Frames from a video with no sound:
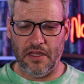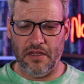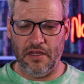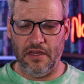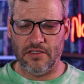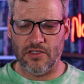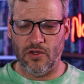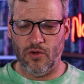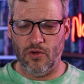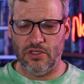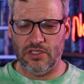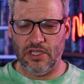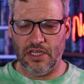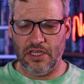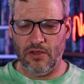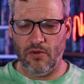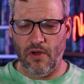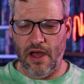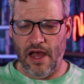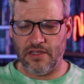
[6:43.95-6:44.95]
And so it's
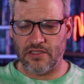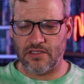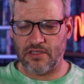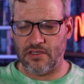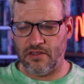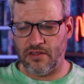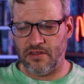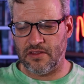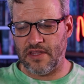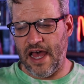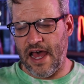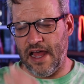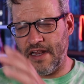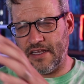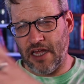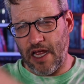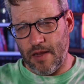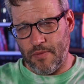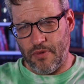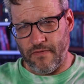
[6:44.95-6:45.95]
like you ask that
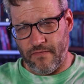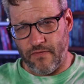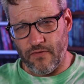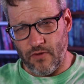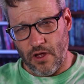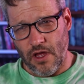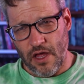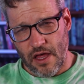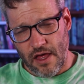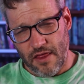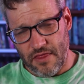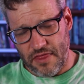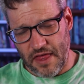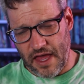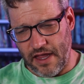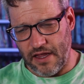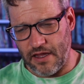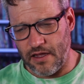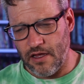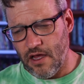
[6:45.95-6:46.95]
type of
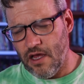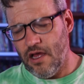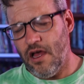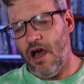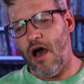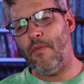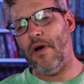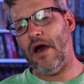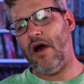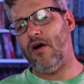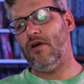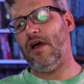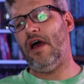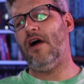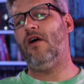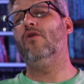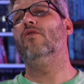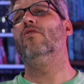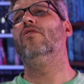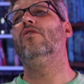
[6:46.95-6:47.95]
thing about
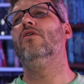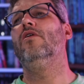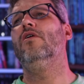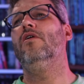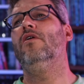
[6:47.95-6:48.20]
how